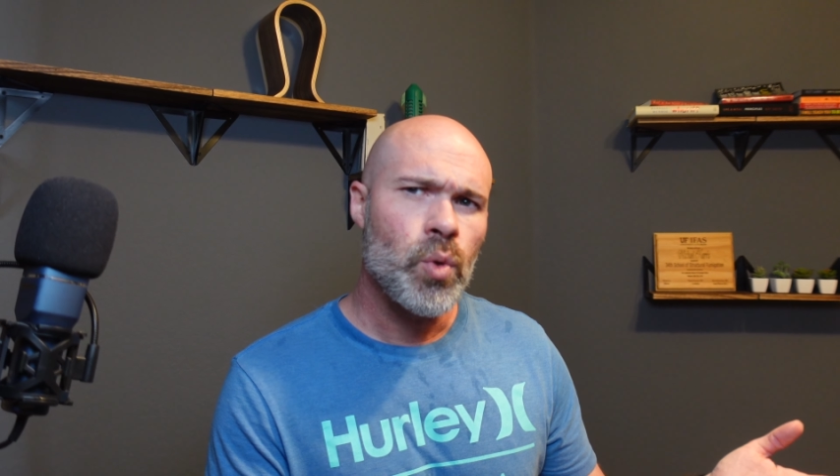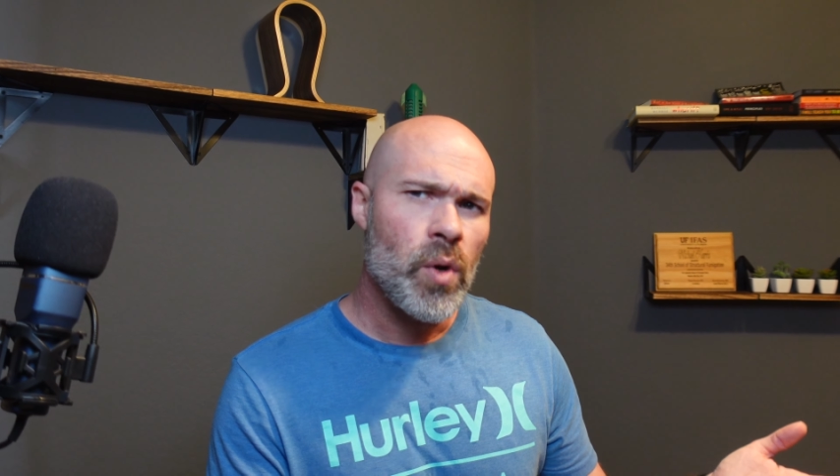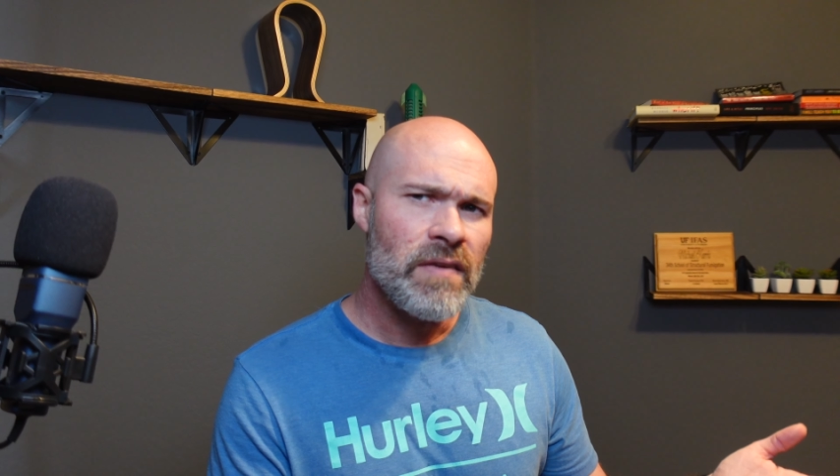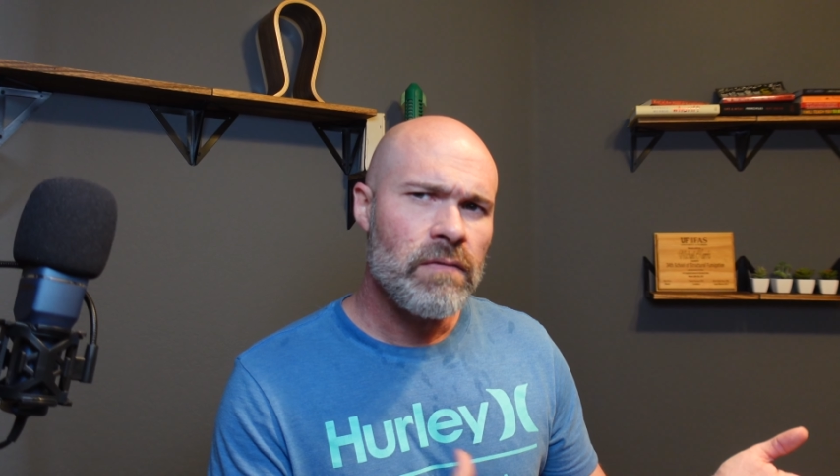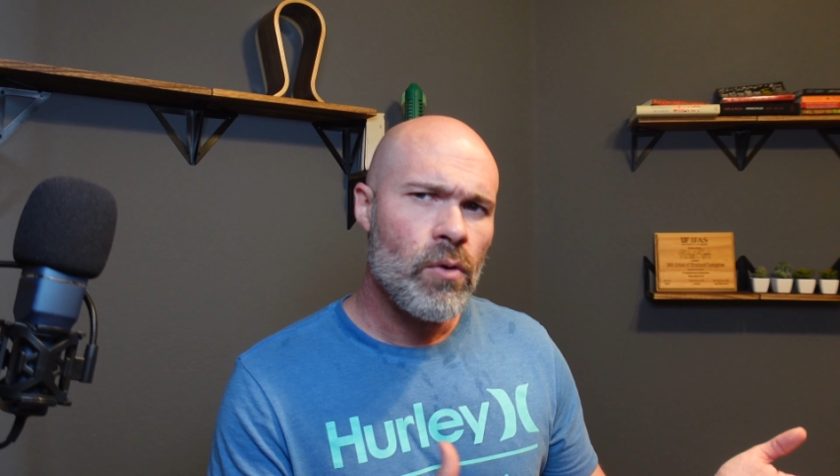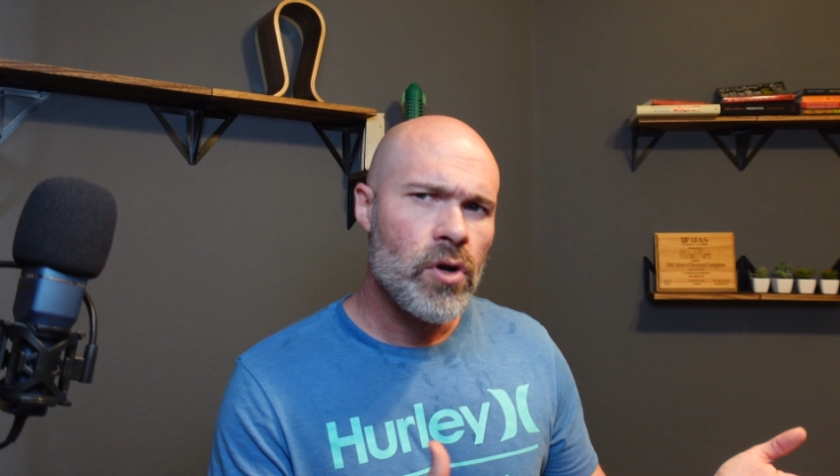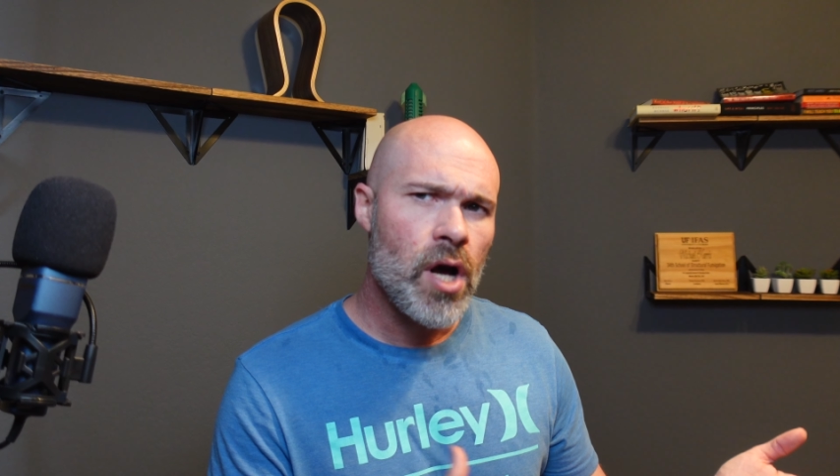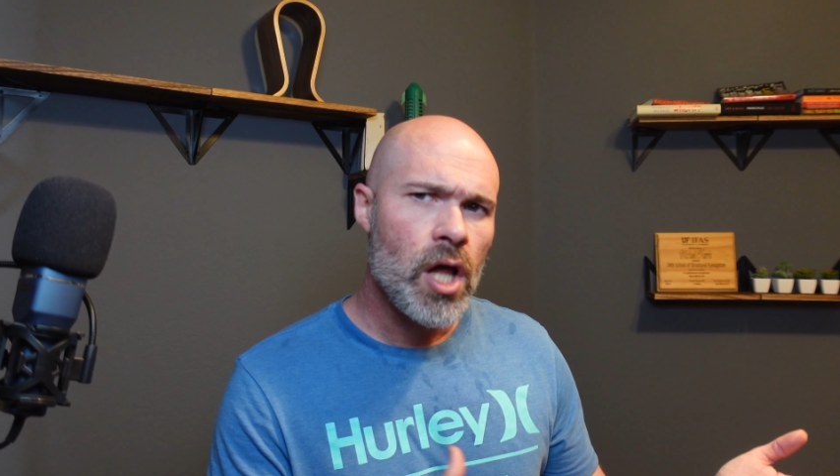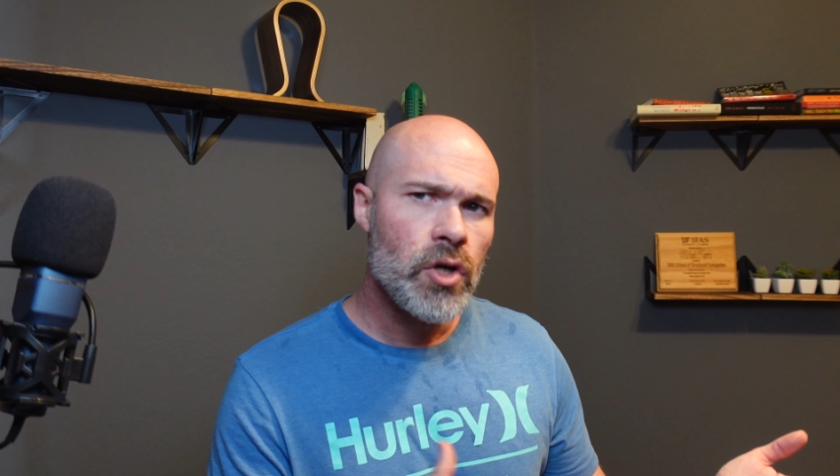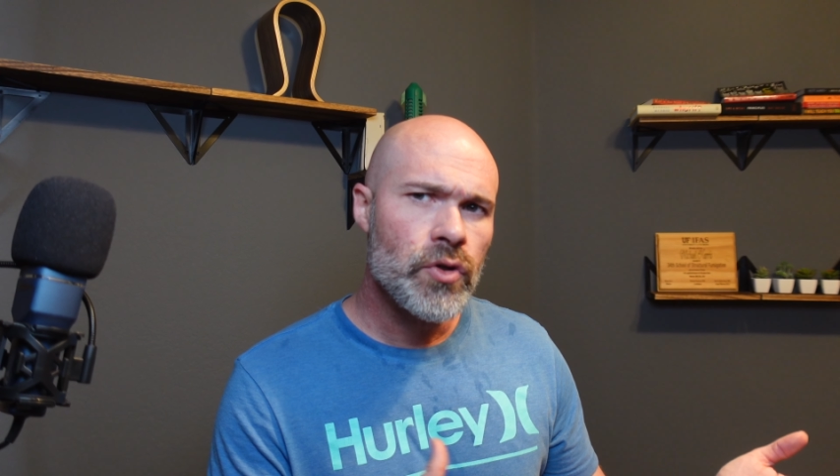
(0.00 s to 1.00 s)

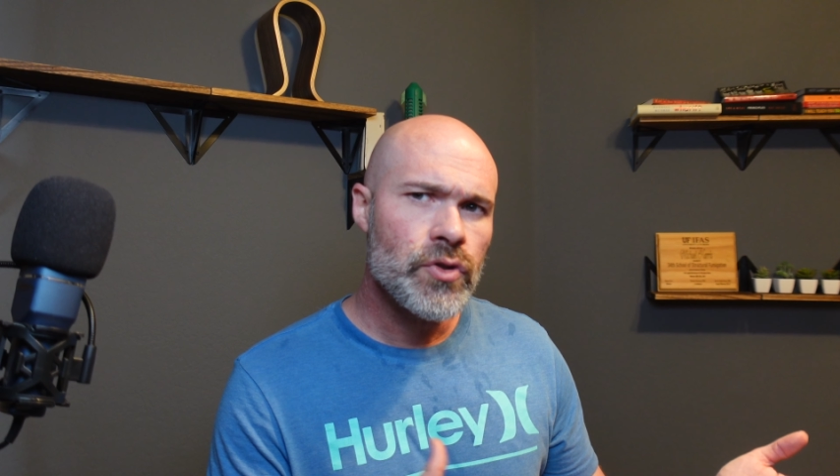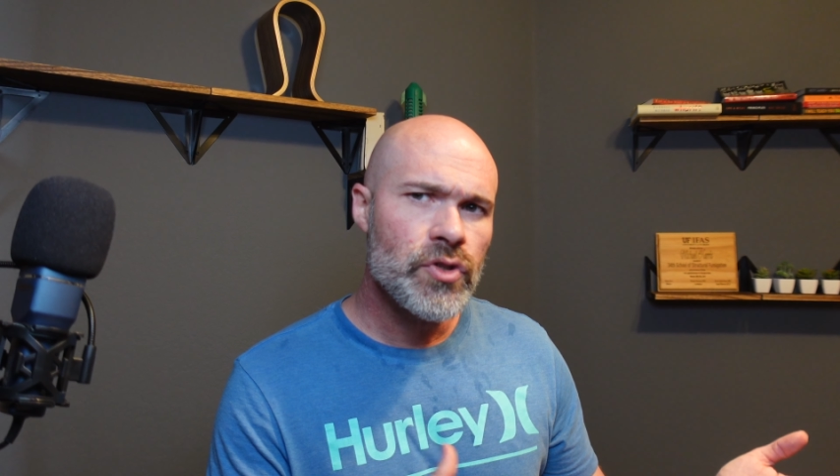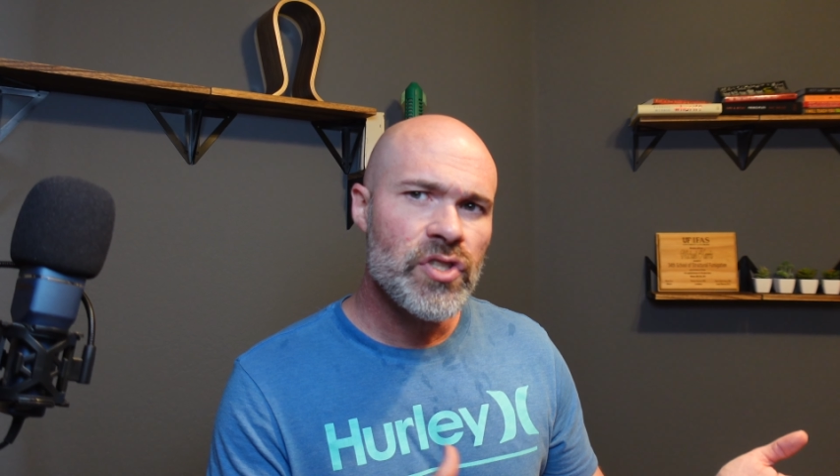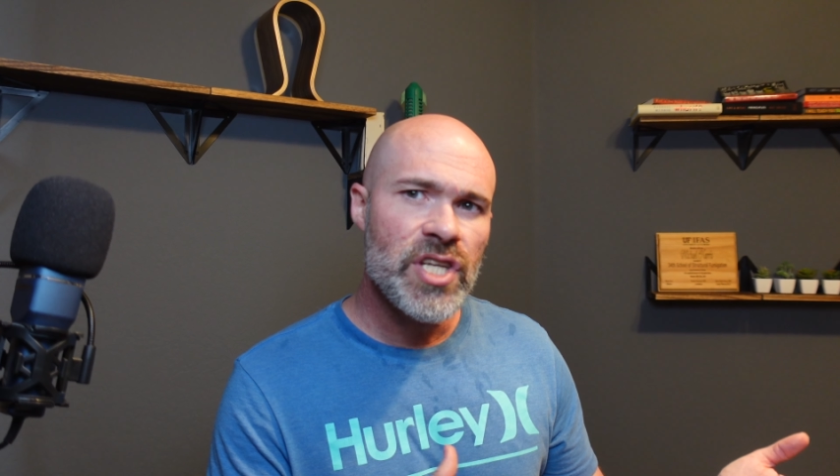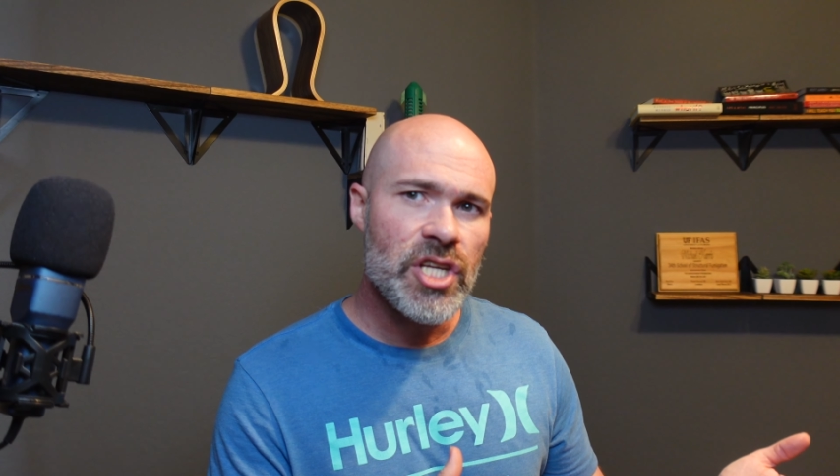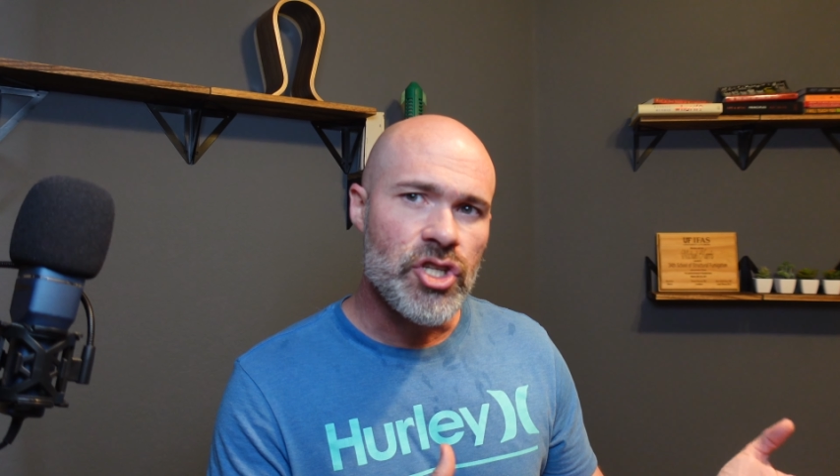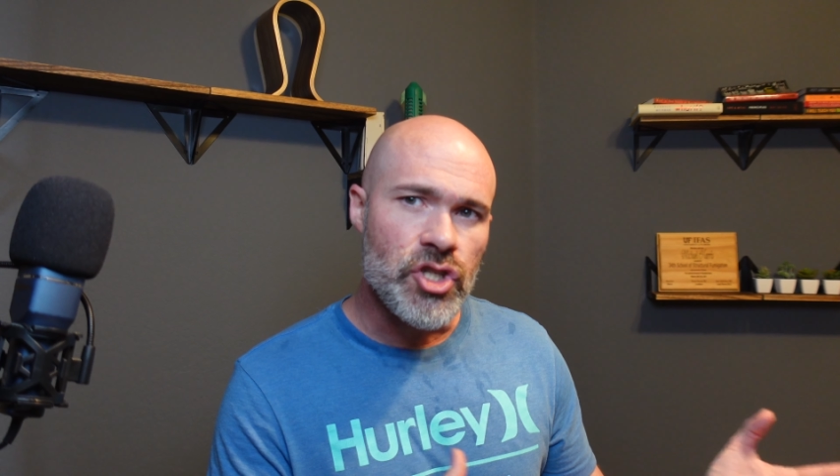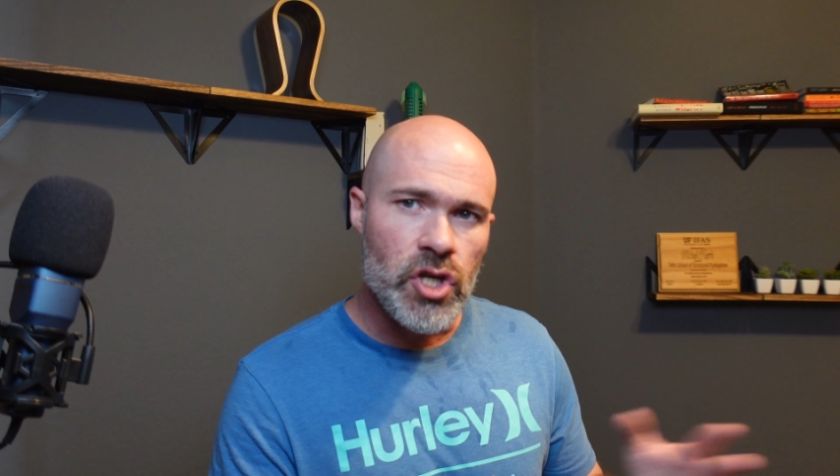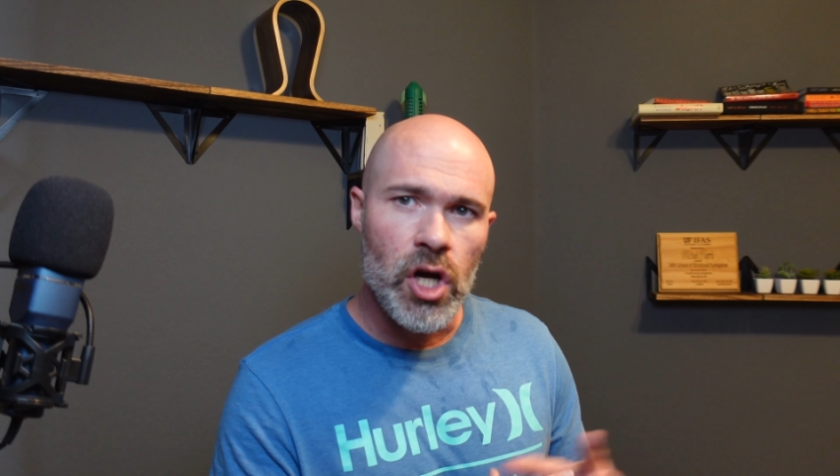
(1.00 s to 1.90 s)
$24-ish